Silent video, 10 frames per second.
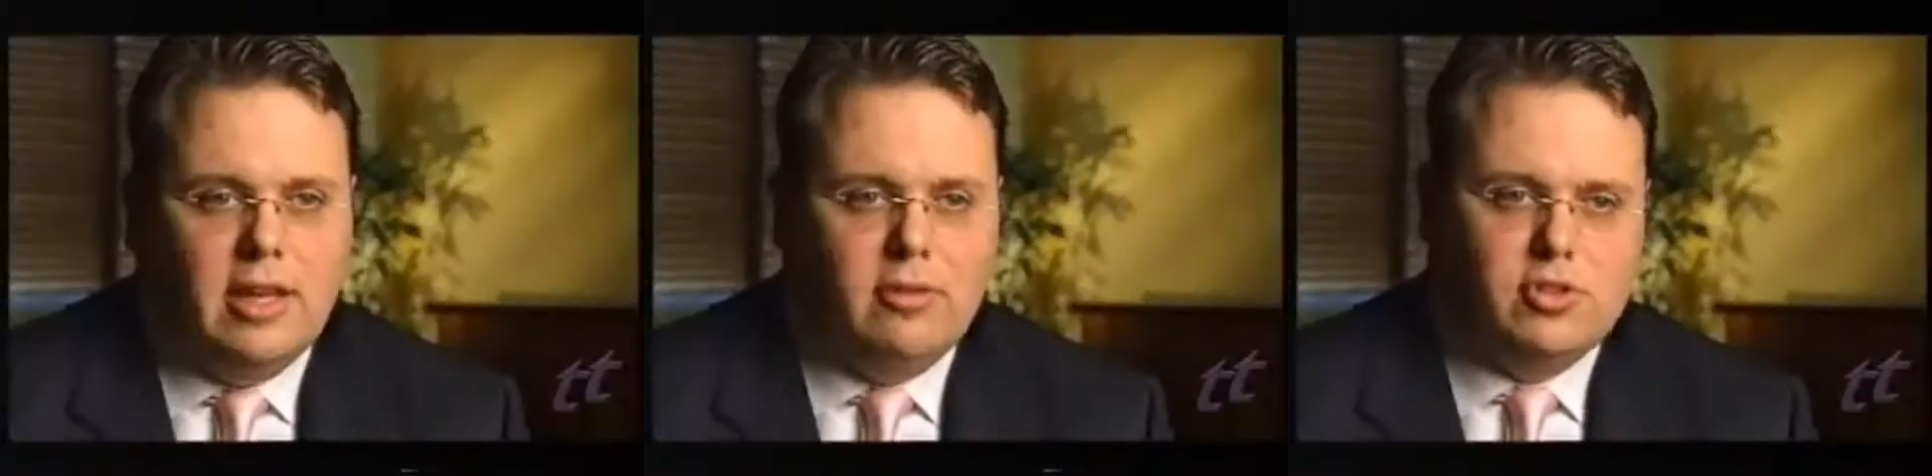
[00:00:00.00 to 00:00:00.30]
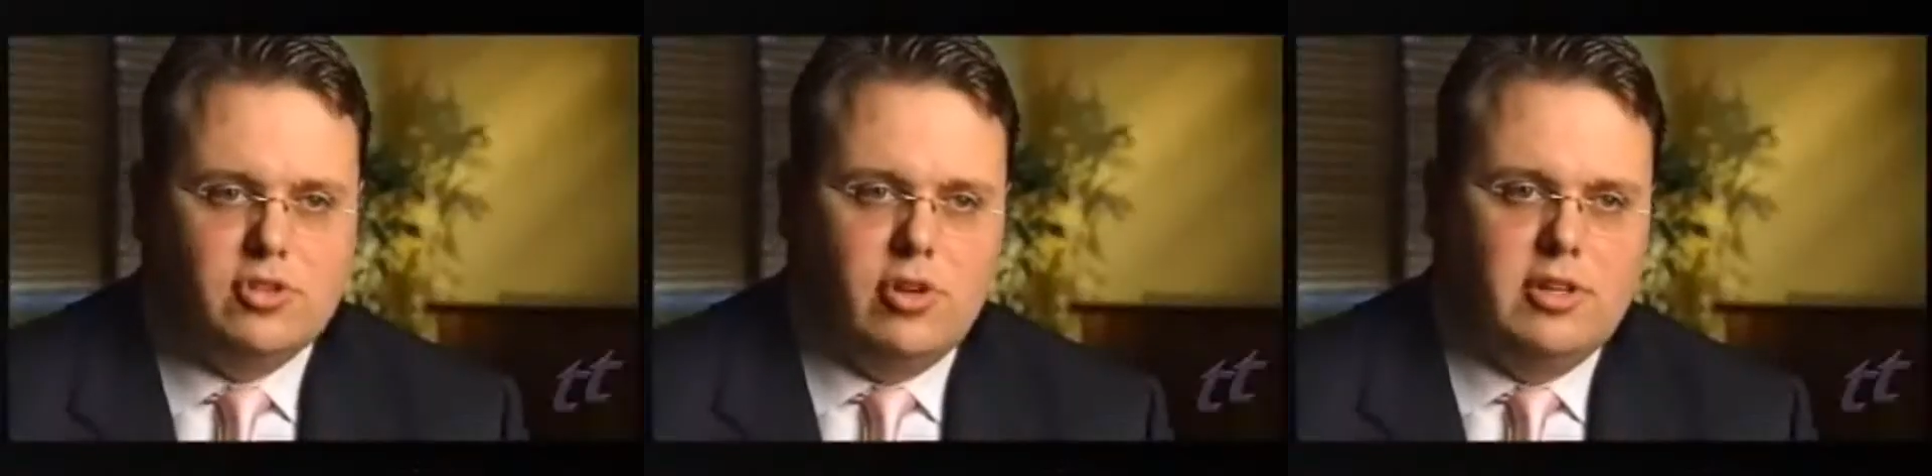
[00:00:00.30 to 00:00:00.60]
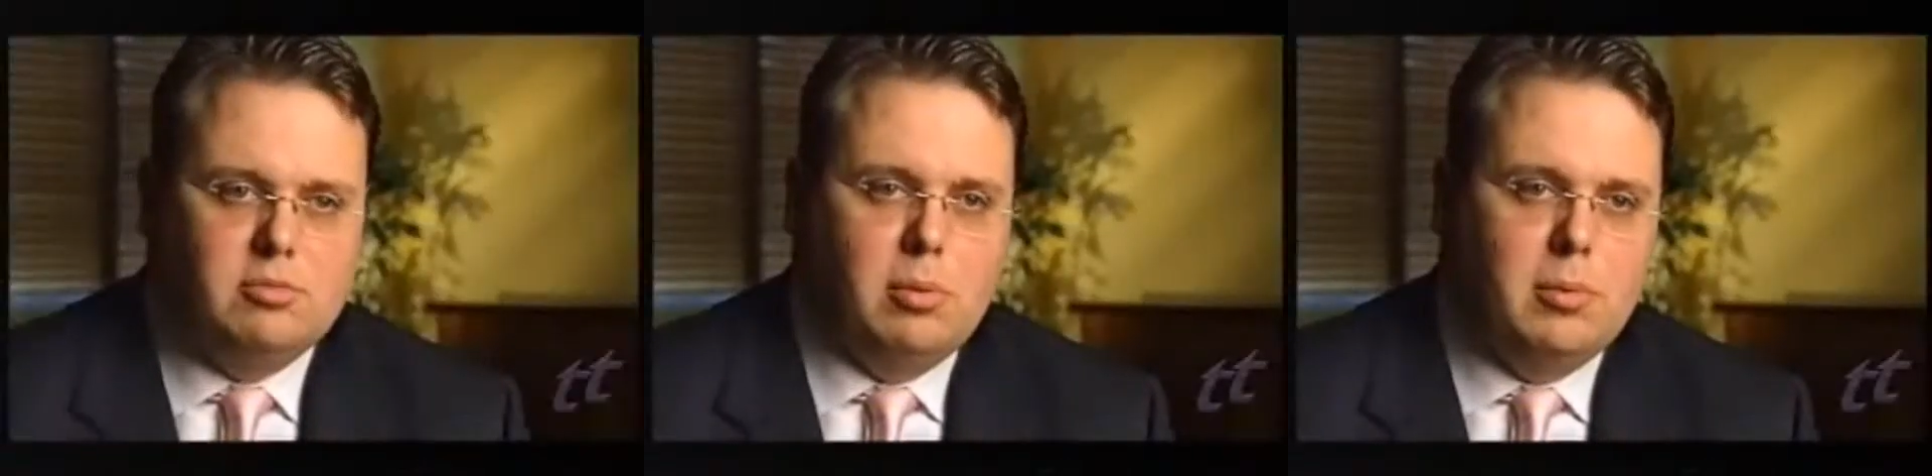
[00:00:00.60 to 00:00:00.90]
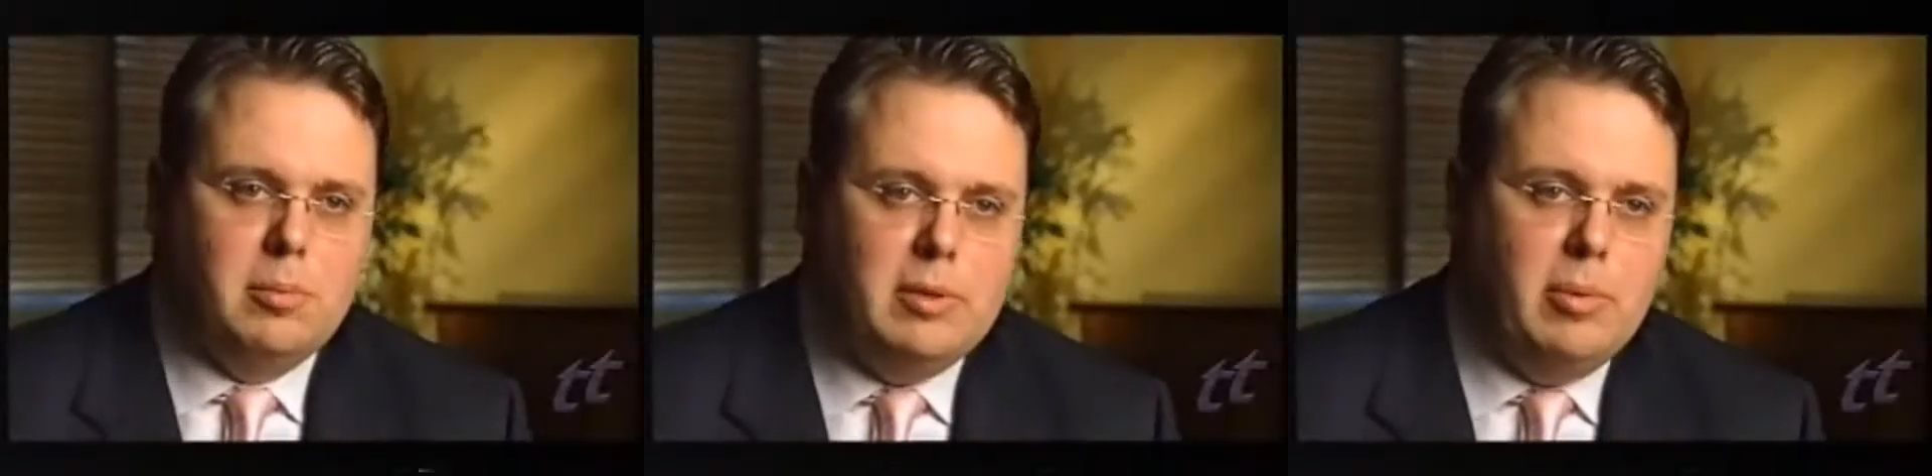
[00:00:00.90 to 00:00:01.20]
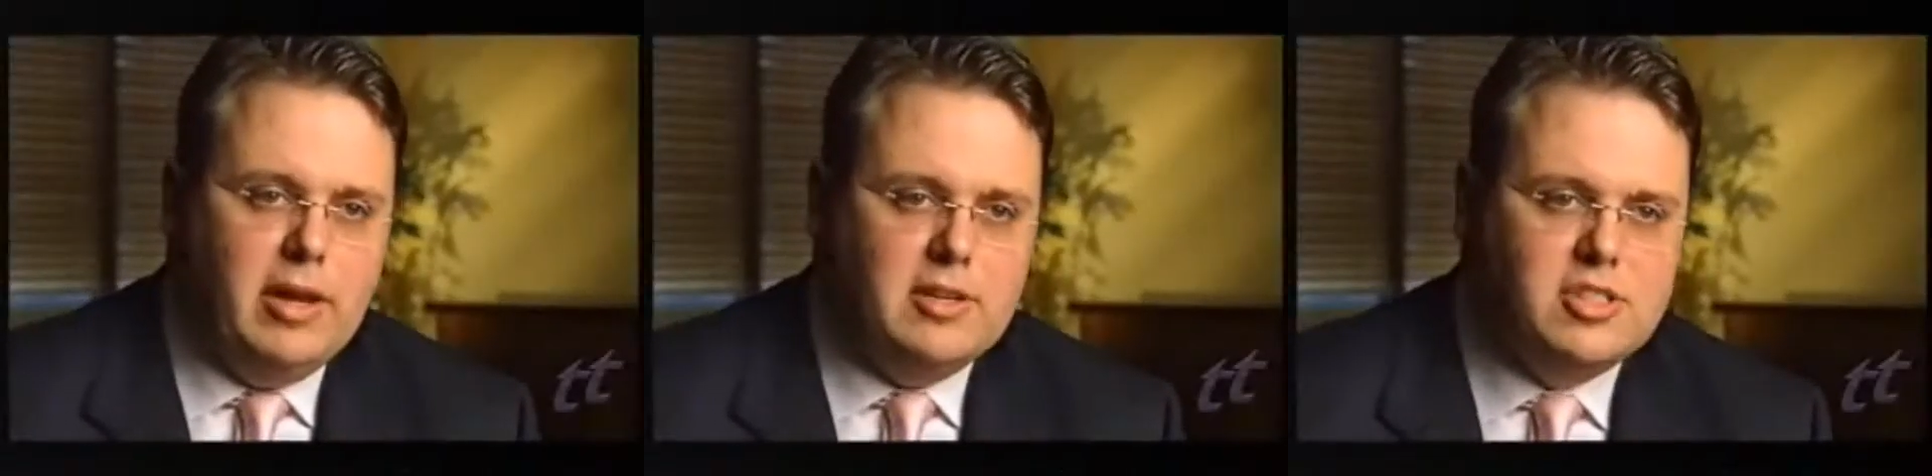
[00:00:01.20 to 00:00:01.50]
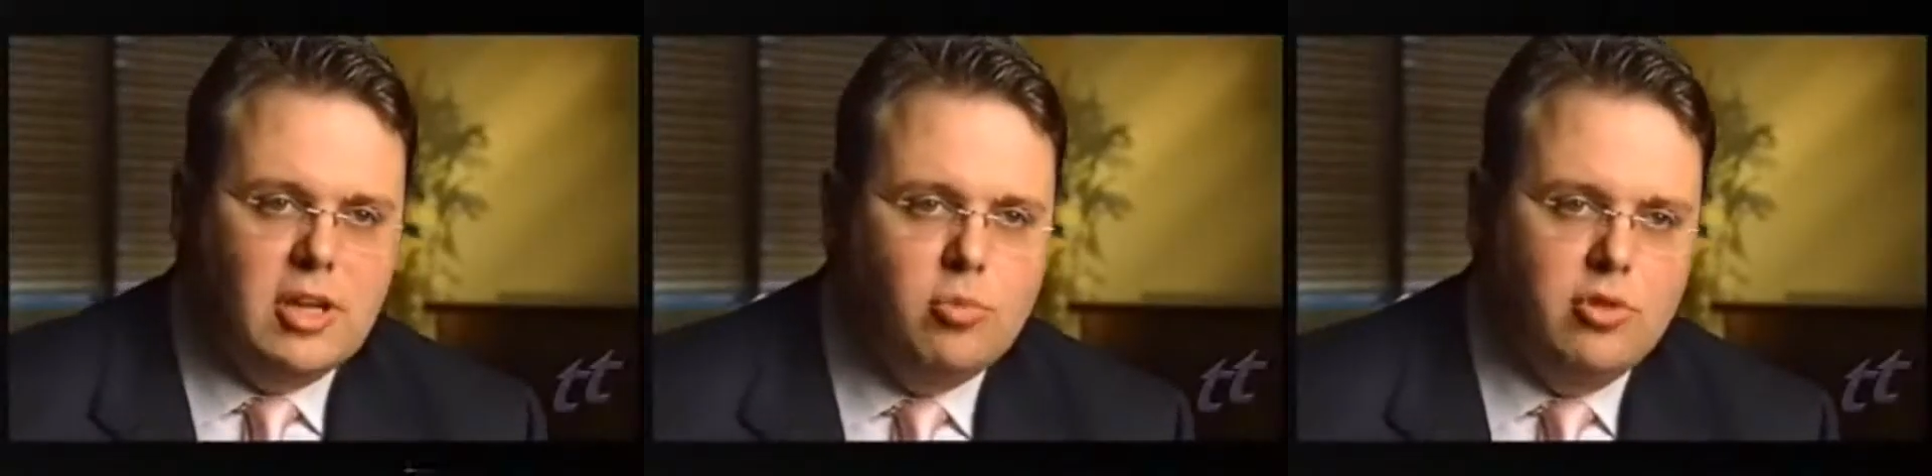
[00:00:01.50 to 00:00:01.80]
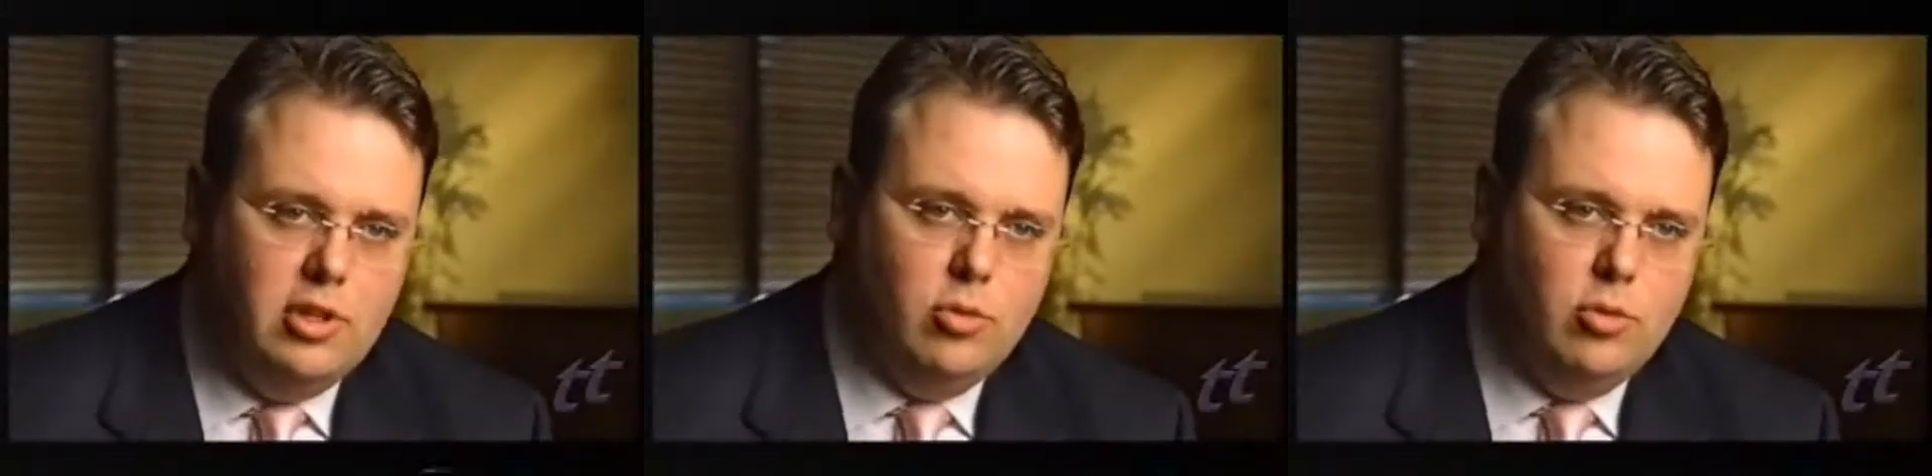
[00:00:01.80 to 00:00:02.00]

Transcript: The average Australian's probably paying somewhere in